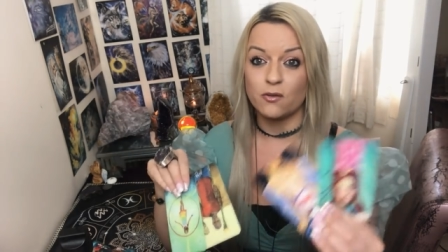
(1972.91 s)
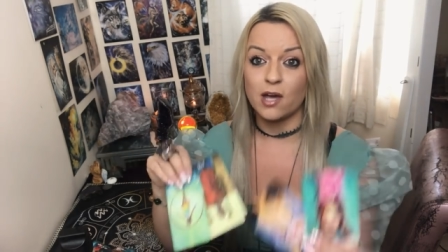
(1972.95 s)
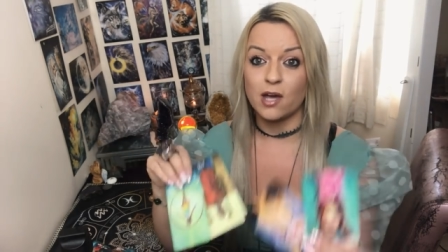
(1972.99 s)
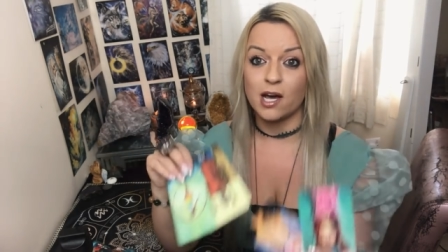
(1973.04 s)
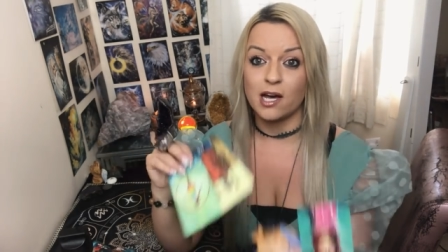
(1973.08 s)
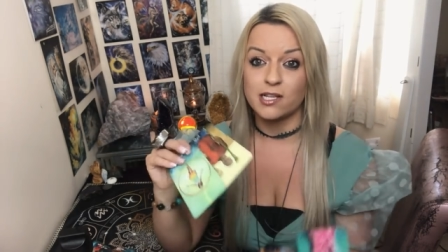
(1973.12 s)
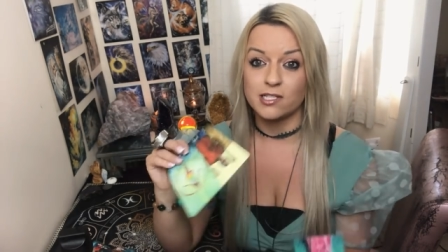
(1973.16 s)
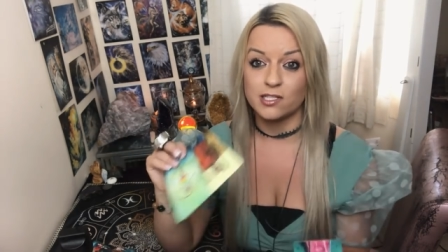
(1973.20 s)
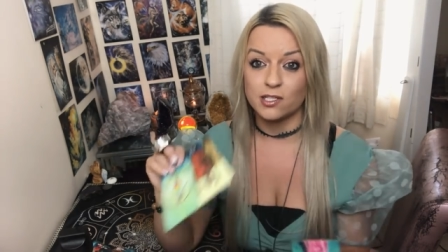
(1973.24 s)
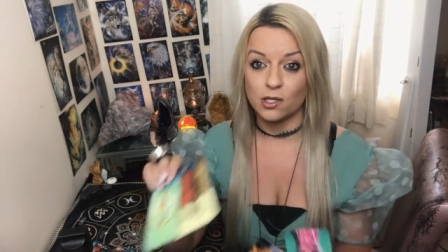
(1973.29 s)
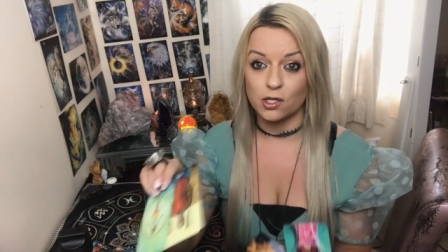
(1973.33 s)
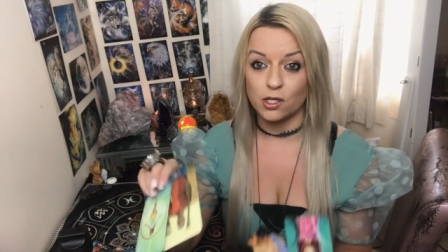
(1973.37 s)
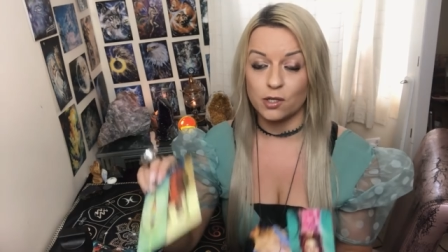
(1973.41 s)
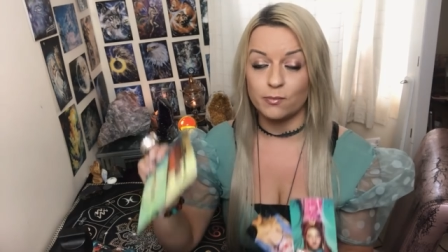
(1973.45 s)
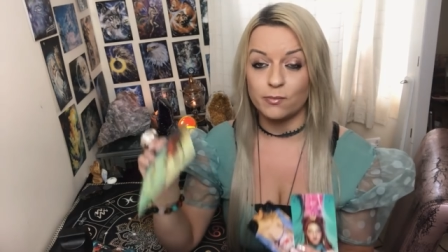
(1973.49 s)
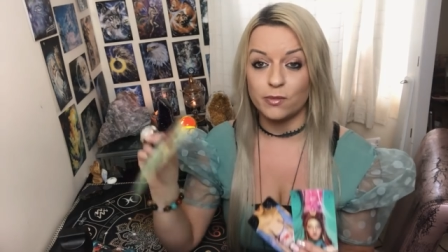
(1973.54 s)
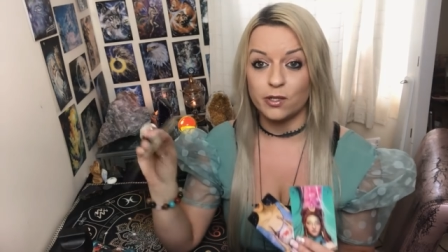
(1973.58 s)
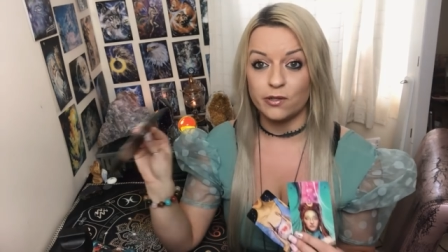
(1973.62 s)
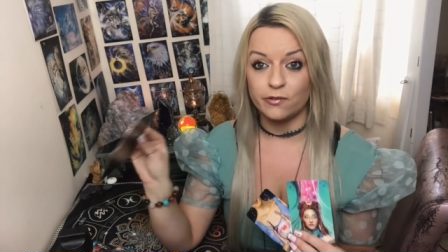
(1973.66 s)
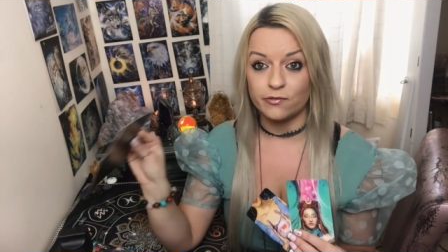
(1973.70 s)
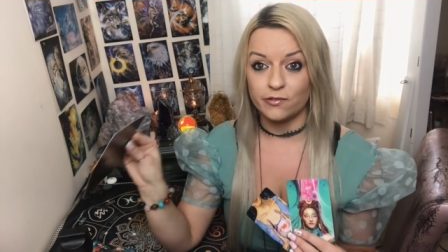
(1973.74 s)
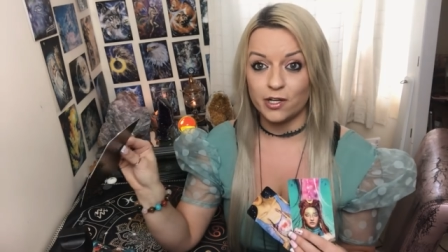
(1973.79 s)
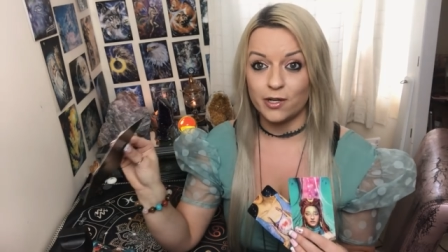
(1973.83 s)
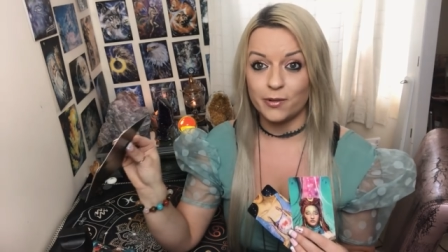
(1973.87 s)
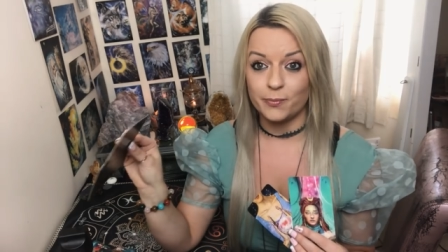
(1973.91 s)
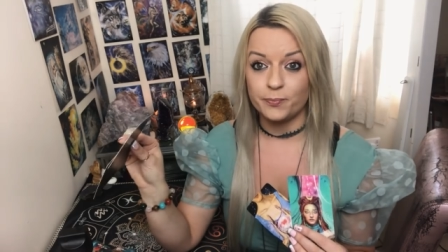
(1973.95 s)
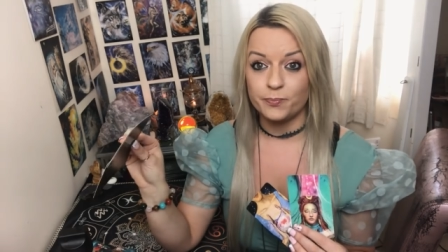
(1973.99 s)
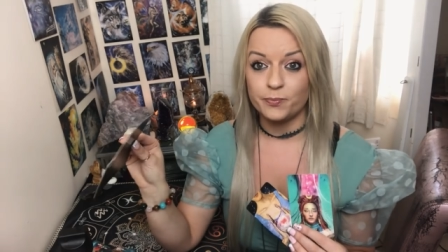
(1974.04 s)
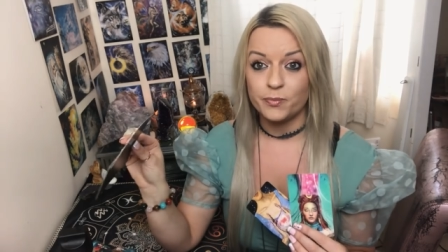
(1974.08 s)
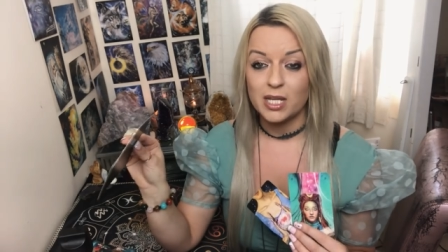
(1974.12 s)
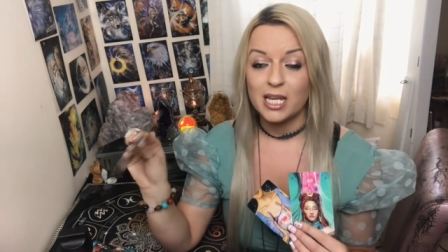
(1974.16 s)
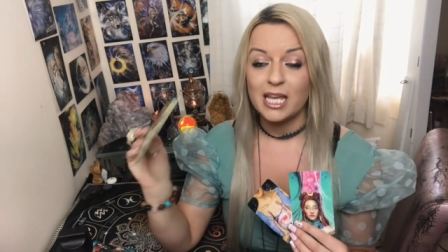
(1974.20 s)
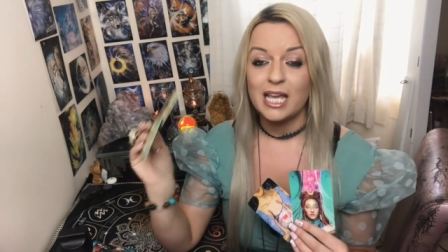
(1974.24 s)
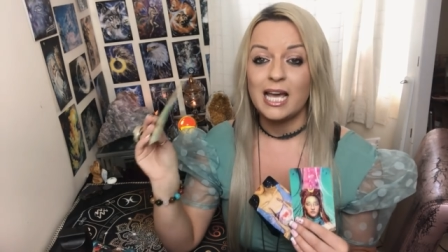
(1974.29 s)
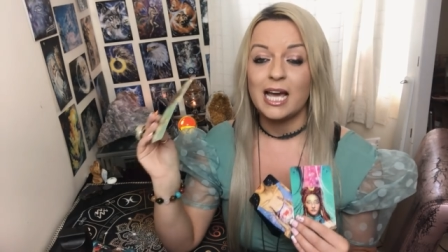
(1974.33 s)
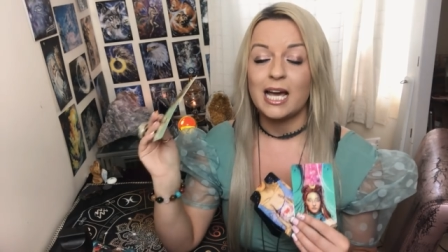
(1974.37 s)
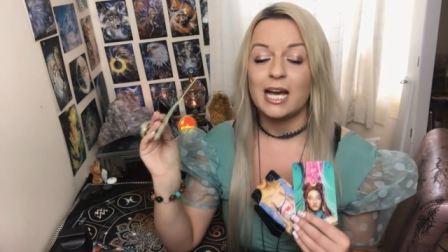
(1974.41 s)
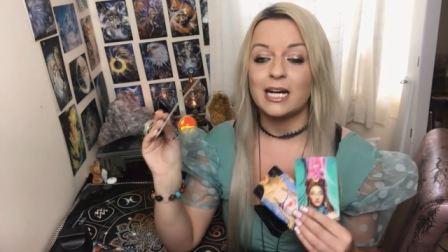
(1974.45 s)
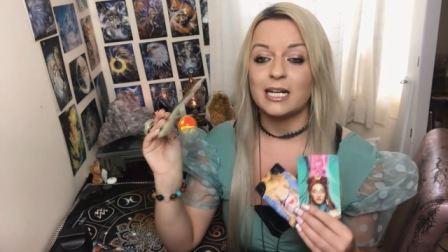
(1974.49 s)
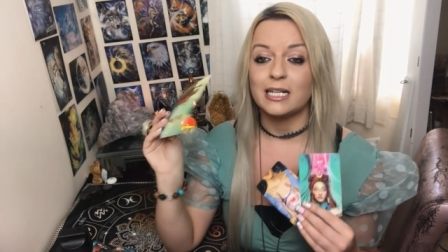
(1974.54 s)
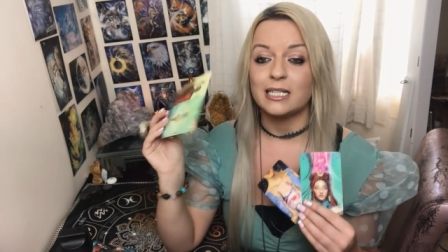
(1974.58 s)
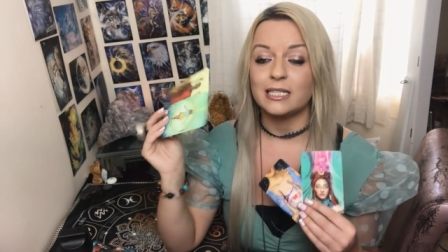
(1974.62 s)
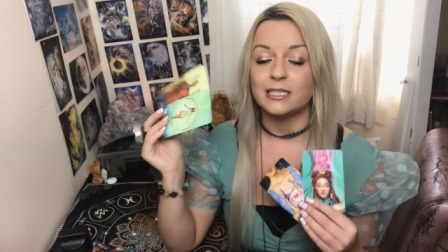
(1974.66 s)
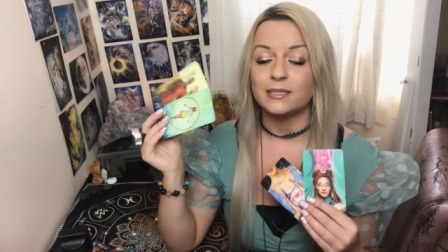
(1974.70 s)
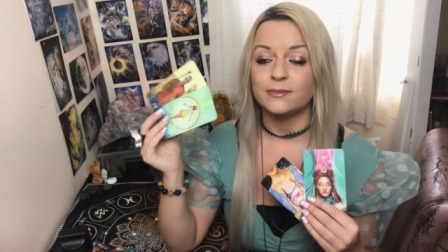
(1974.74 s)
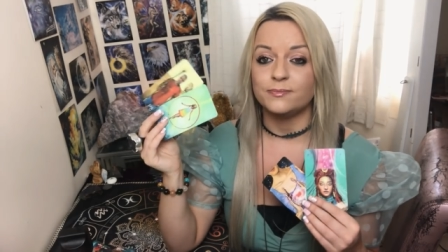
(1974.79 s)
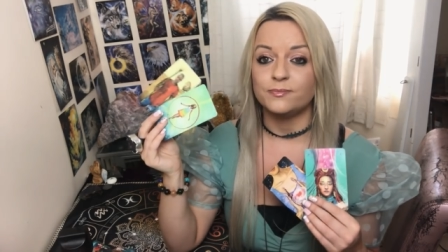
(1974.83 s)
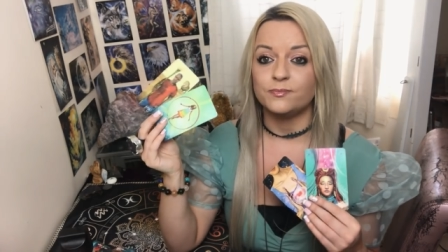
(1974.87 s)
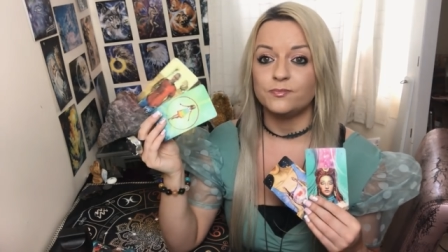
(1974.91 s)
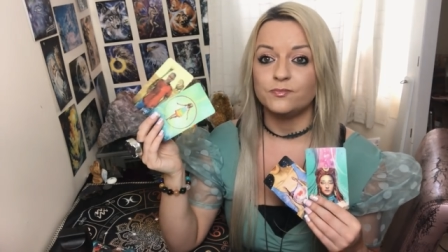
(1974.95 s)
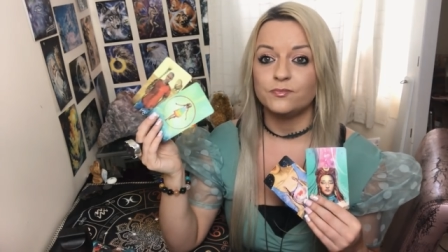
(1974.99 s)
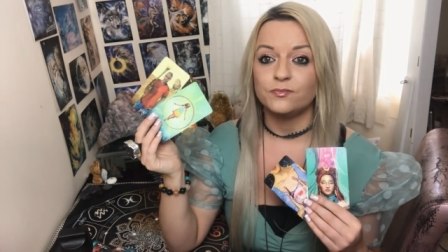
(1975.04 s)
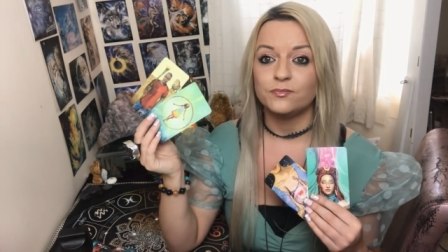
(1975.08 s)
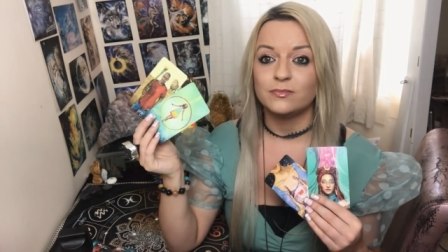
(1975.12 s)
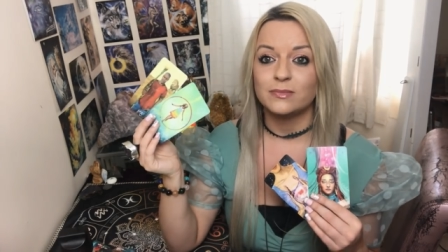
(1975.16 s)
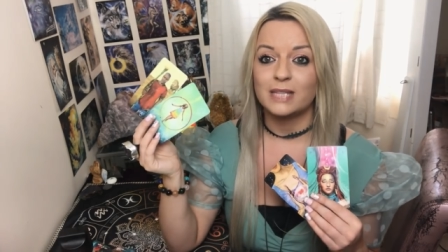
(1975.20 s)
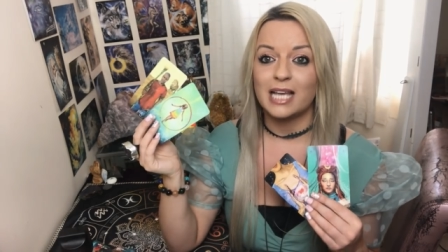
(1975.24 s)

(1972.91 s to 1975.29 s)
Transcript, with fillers: guys are going to move on. Um,